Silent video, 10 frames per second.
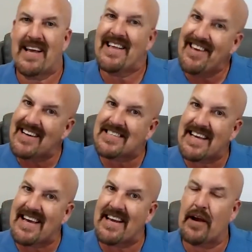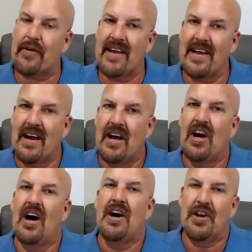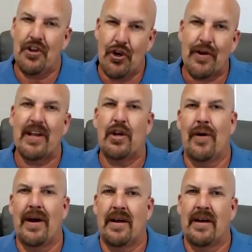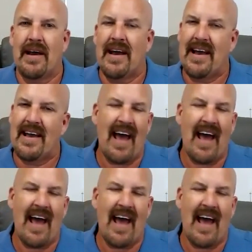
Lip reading: And yes, again, Harry, you can do it. And